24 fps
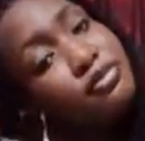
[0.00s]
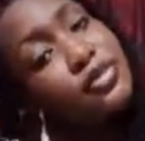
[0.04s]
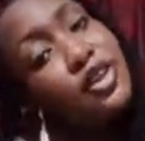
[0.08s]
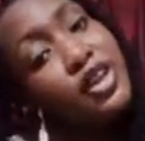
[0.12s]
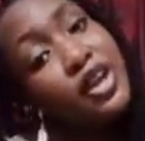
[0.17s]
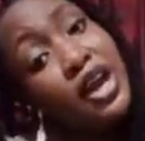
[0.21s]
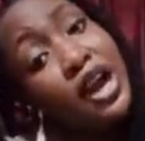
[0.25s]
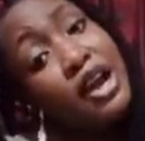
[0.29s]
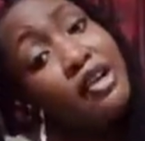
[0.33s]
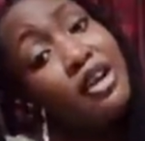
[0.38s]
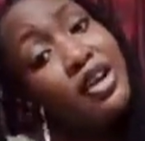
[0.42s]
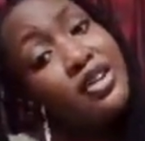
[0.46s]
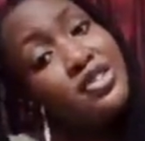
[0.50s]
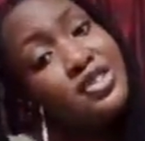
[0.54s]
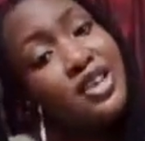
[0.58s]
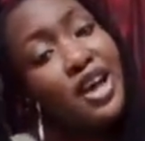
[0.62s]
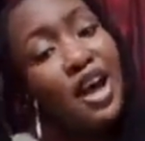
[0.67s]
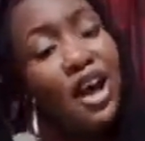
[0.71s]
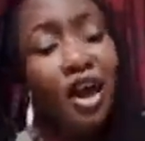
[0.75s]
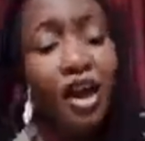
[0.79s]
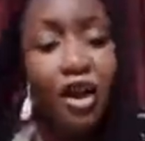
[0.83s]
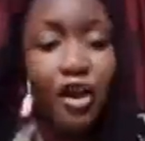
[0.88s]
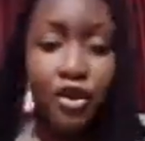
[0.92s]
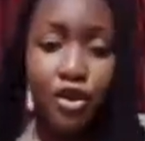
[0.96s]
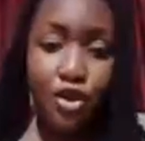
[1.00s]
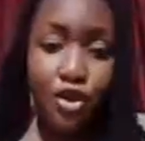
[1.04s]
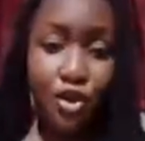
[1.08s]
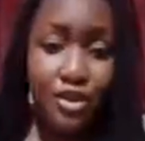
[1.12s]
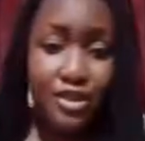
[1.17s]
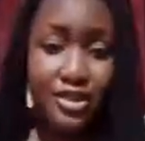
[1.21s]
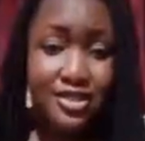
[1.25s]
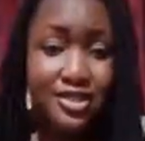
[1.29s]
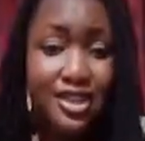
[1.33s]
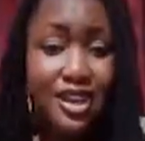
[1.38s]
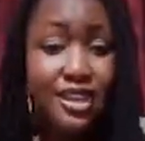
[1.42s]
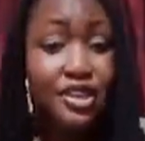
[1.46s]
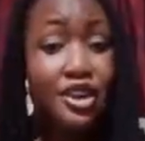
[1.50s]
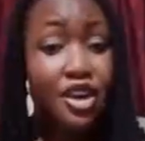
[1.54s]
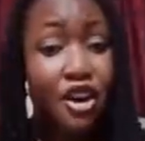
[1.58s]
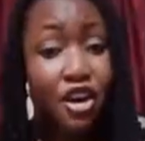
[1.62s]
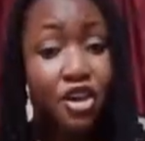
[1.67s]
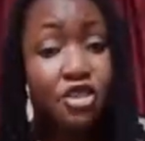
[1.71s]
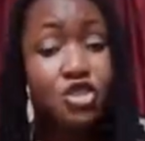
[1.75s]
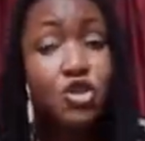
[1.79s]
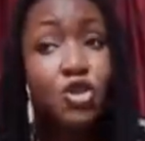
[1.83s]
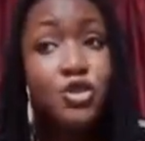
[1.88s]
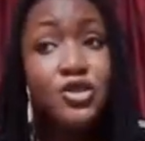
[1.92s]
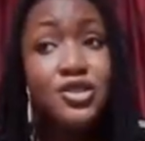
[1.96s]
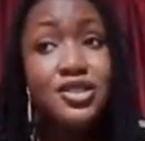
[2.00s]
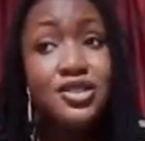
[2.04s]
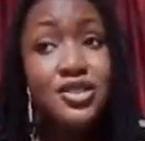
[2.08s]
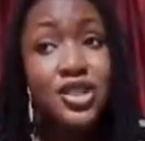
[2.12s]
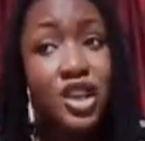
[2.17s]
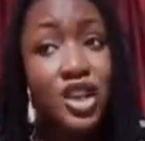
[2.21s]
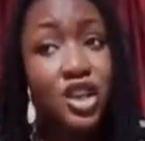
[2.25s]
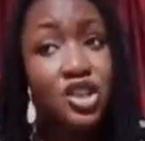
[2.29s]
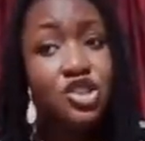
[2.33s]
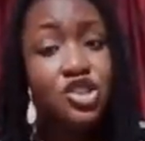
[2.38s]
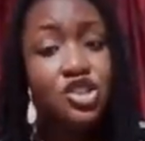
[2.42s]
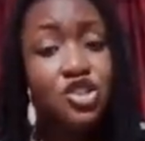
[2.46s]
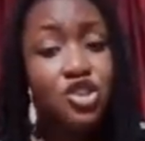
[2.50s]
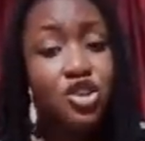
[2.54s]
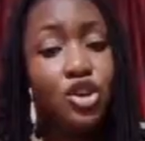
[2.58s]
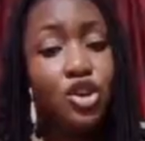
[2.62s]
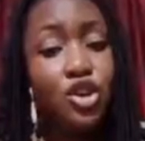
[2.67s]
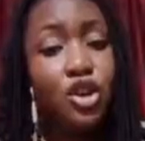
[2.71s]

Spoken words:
character, you understand, the character on stage,